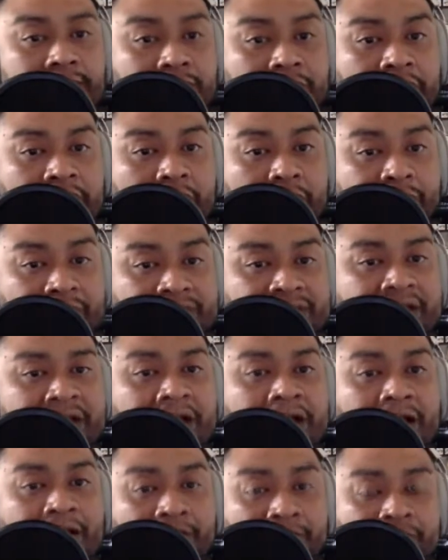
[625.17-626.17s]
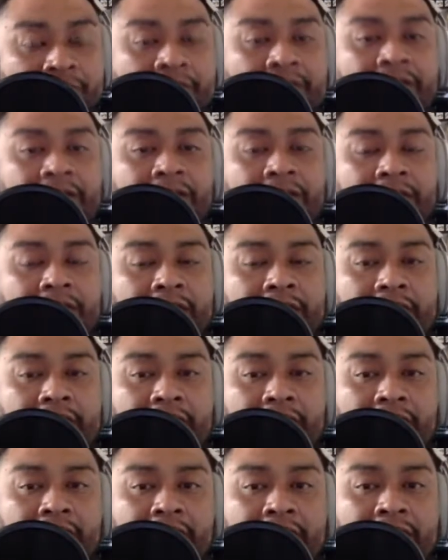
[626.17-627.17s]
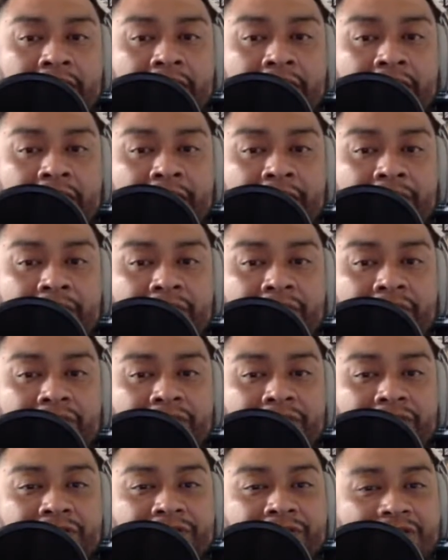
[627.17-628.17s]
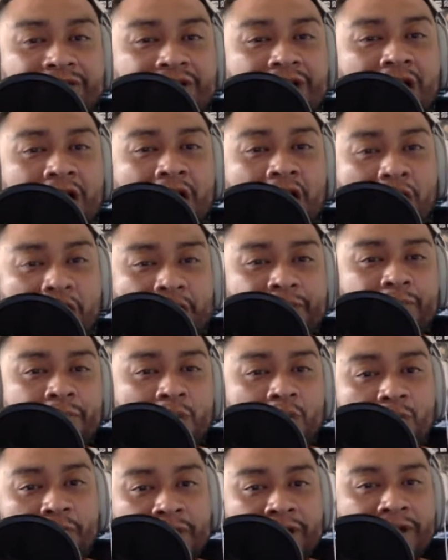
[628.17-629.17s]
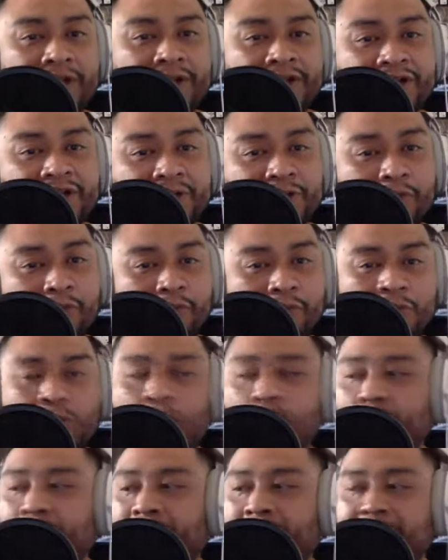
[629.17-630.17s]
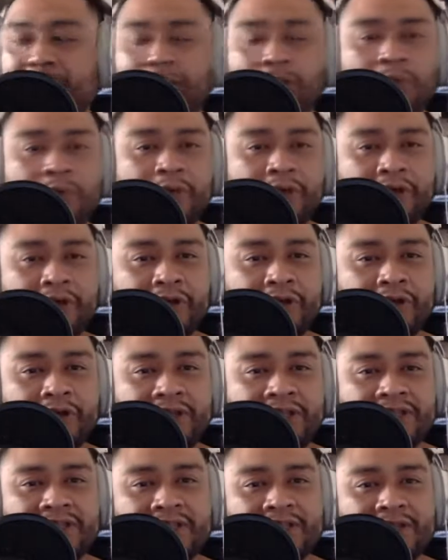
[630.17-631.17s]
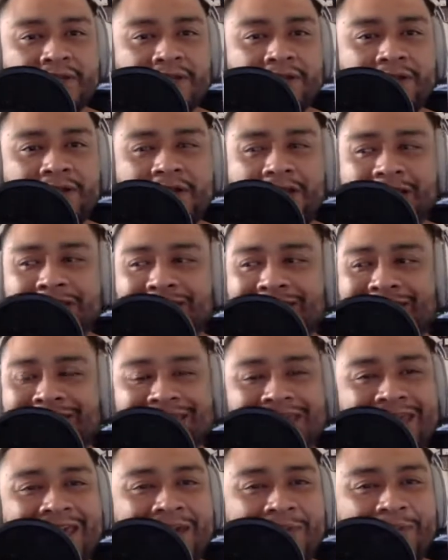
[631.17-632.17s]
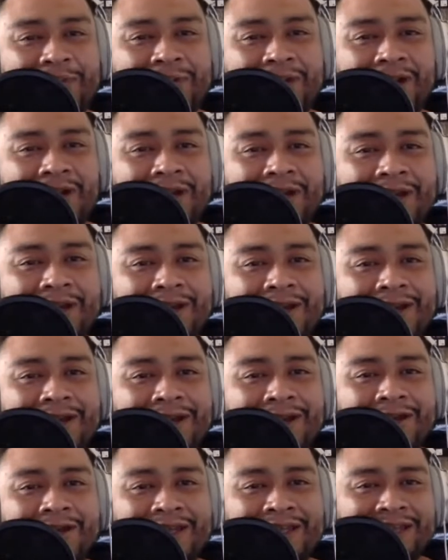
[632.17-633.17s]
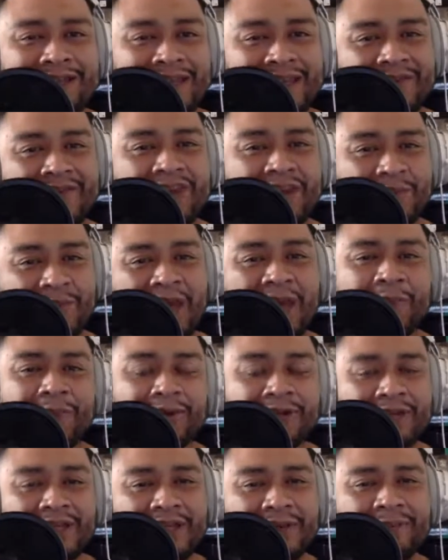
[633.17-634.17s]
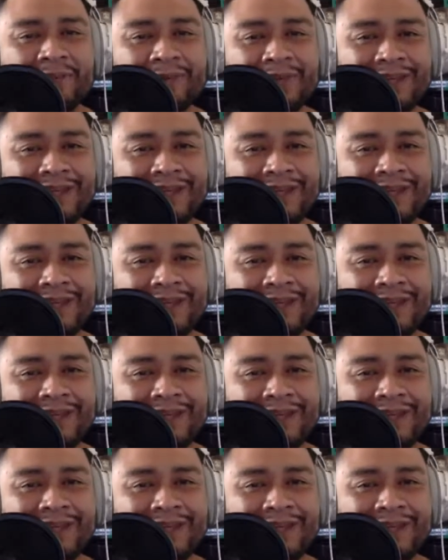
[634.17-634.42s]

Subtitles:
Patel. And there's an odd moment. There's a cool panel where it's the kid is given the paperclip